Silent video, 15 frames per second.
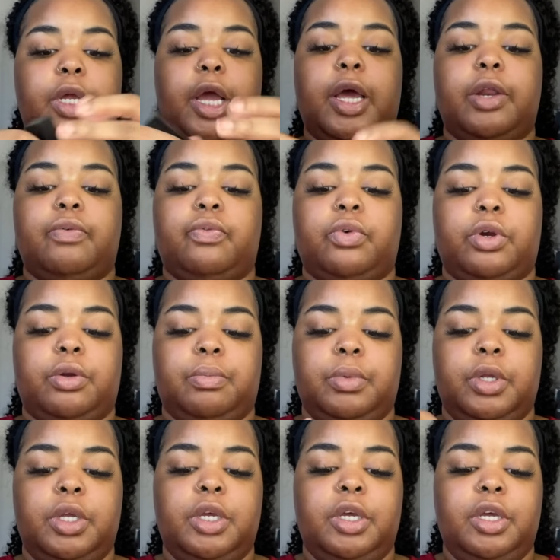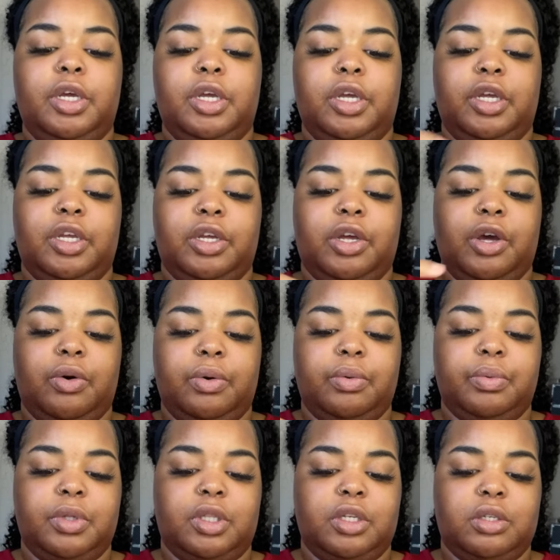got it from. And going
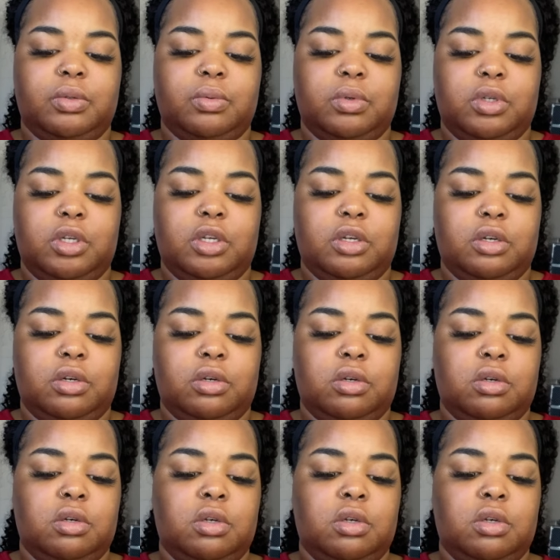with this one here.